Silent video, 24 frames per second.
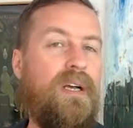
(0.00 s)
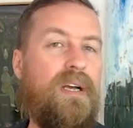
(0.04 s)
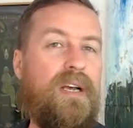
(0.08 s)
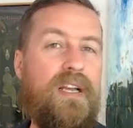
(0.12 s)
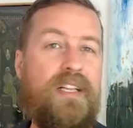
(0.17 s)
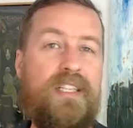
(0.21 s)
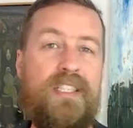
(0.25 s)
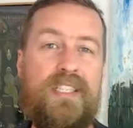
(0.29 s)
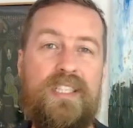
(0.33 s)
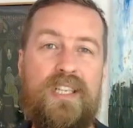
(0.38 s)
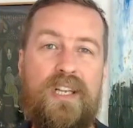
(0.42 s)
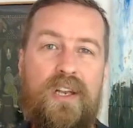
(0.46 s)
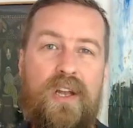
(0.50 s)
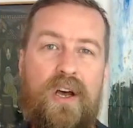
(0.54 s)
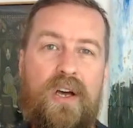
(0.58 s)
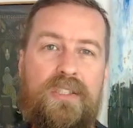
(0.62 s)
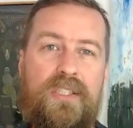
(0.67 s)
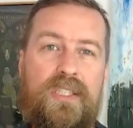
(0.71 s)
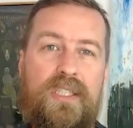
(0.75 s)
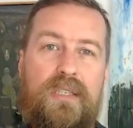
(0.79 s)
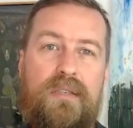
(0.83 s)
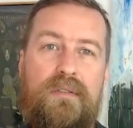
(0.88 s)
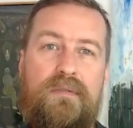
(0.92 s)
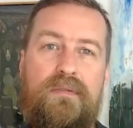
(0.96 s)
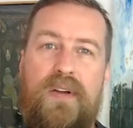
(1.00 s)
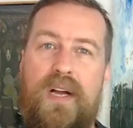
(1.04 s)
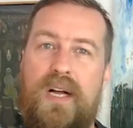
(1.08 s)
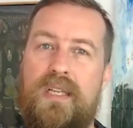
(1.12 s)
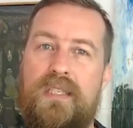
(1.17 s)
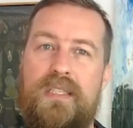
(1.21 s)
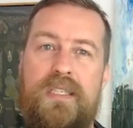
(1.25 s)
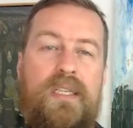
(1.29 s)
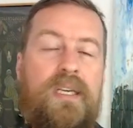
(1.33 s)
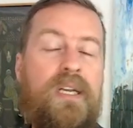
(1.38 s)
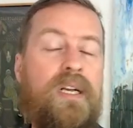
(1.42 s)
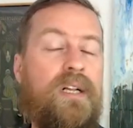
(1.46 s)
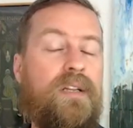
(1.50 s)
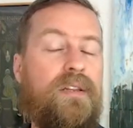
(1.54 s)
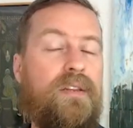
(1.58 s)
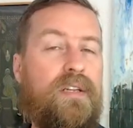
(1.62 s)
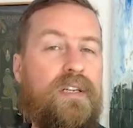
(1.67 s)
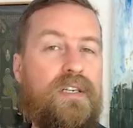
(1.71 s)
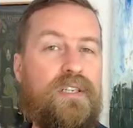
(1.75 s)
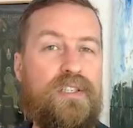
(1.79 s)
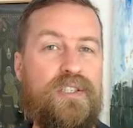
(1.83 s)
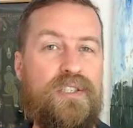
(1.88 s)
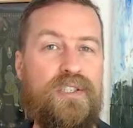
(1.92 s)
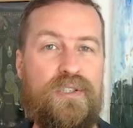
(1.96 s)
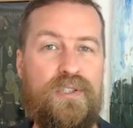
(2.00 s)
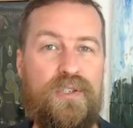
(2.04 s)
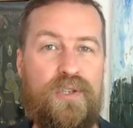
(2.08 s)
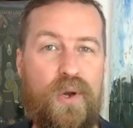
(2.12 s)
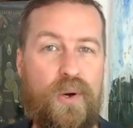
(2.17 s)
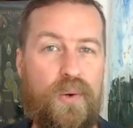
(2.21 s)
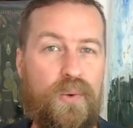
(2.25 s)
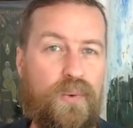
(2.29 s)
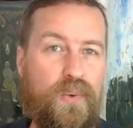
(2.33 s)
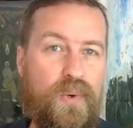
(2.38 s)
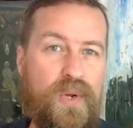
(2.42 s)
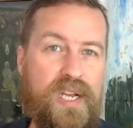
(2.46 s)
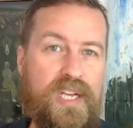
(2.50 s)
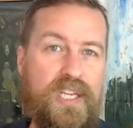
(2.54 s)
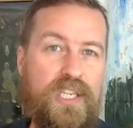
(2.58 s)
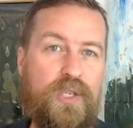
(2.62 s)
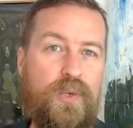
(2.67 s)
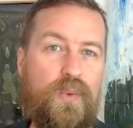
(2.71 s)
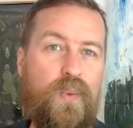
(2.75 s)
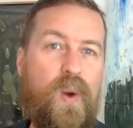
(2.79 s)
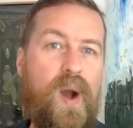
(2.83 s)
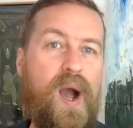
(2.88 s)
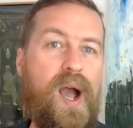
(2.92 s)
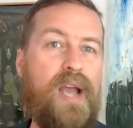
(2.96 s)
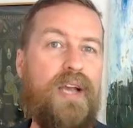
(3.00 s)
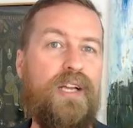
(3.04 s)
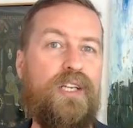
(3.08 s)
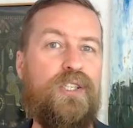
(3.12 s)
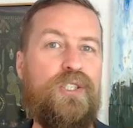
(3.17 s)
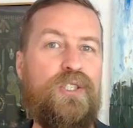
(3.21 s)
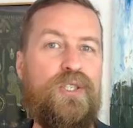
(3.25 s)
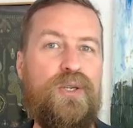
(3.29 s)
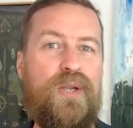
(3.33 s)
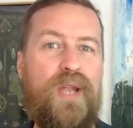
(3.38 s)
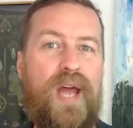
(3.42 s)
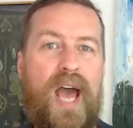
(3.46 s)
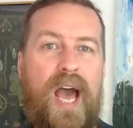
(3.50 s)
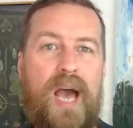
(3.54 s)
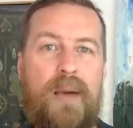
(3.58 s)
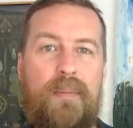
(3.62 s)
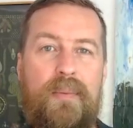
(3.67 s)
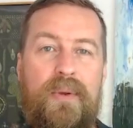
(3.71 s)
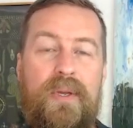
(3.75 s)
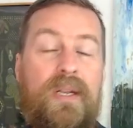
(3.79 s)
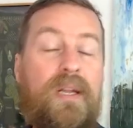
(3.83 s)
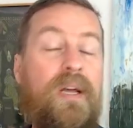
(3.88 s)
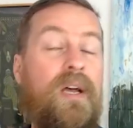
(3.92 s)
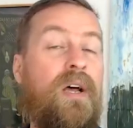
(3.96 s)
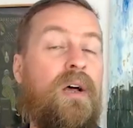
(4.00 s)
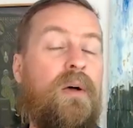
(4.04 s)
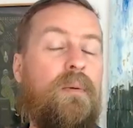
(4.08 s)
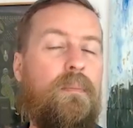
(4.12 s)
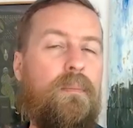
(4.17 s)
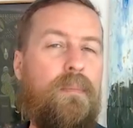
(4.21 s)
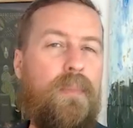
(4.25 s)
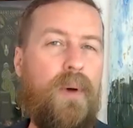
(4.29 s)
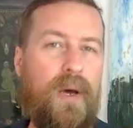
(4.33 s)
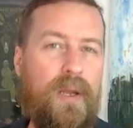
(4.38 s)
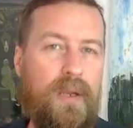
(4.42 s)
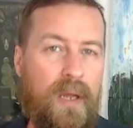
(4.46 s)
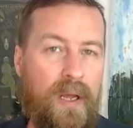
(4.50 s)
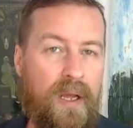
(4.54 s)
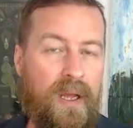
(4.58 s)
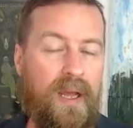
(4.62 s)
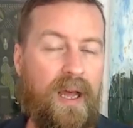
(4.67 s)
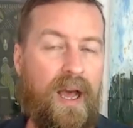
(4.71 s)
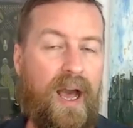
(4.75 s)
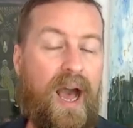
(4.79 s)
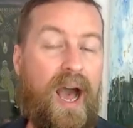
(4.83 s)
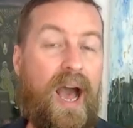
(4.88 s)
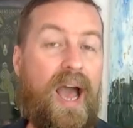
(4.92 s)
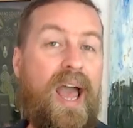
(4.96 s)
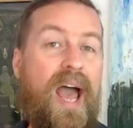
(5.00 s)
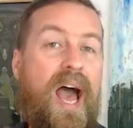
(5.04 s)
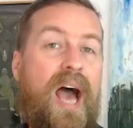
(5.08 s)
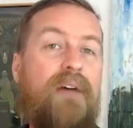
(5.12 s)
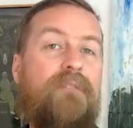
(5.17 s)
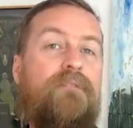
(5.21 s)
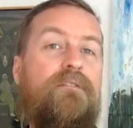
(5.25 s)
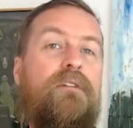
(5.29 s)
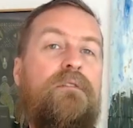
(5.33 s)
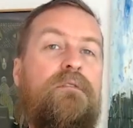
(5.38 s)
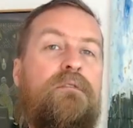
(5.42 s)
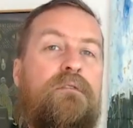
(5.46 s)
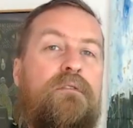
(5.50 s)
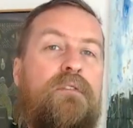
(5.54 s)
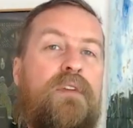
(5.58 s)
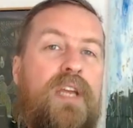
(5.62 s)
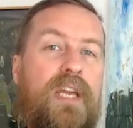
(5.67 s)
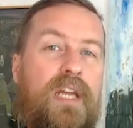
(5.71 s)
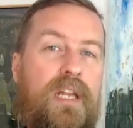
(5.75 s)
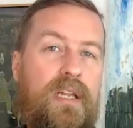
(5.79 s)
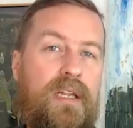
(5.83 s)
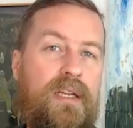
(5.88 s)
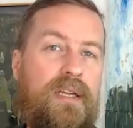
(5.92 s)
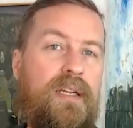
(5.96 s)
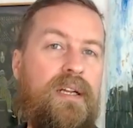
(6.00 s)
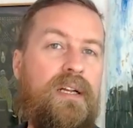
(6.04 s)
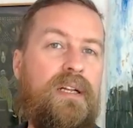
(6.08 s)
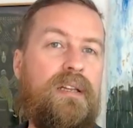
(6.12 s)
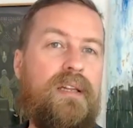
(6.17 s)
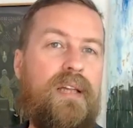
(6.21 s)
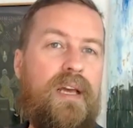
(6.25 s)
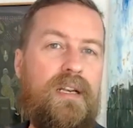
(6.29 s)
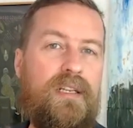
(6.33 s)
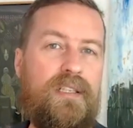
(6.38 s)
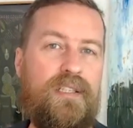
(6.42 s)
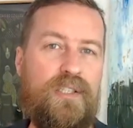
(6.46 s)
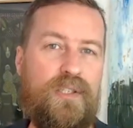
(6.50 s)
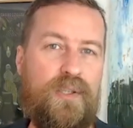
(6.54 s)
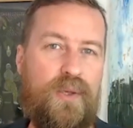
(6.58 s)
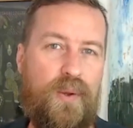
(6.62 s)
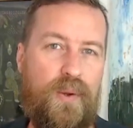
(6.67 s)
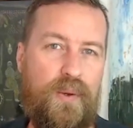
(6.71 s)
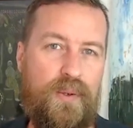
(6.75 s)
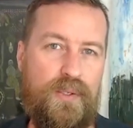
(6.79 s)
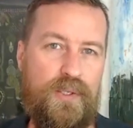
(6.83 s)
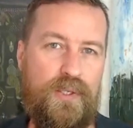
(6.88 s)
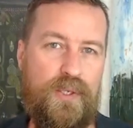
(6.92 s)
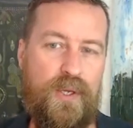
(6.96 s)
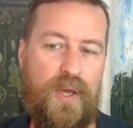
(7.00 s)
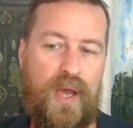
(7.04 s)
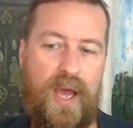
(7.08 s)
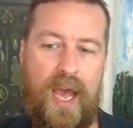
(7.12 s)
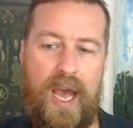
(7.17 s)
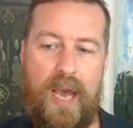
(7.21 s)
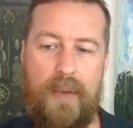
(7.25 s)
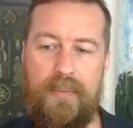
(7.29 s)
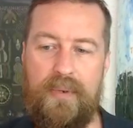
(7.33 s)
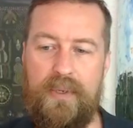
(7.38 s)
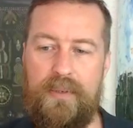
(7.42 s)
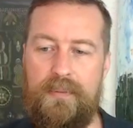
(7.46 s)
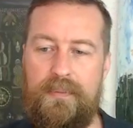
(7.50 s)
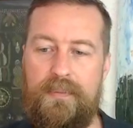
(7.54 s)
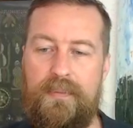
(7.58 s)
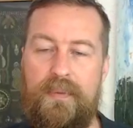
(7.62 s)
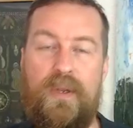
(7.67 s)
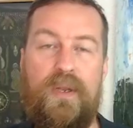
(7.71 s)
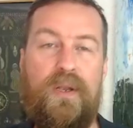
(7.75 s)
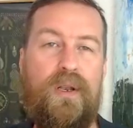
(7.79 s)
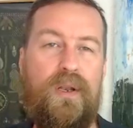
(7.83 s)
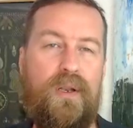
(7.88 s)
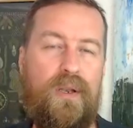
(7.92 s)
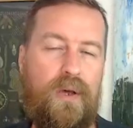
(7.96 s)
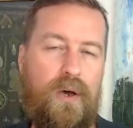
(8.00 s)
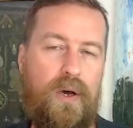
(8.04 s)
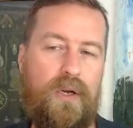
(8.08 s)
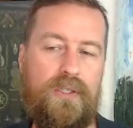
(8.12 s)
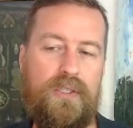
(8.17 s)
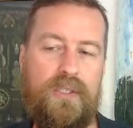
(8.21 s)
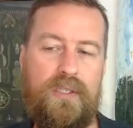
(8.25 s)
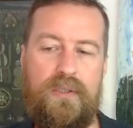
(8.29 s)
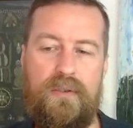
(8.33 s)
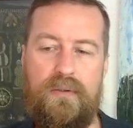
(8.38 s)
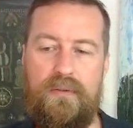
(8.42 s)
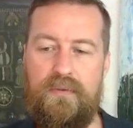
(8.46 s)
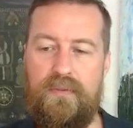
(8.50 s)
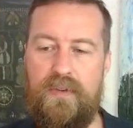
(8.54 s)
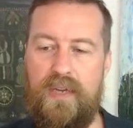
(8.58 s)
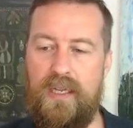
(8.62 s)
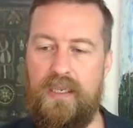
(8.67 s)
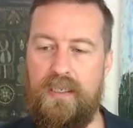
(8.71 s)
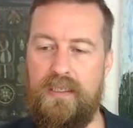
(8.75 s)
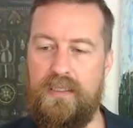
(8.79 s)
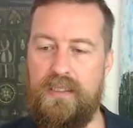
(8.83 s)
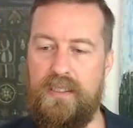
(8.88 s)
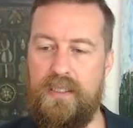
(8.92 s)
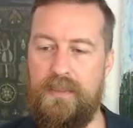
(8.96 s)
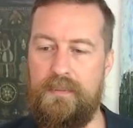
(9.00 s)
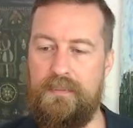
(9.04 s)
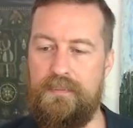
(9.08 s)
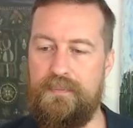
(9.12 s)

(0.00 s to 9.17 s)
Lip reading: It's a logical fallacy. There's no reason why it should happen, but I have the feeling that it's going to happen. Logical fallacy.